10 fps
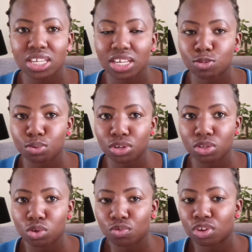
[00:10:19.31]

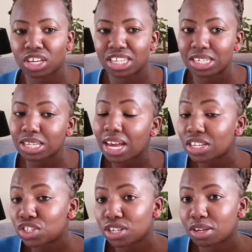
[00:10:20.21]
experience of your
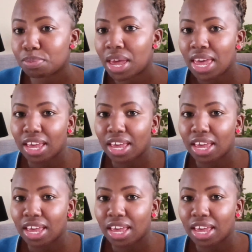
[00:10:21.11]
internship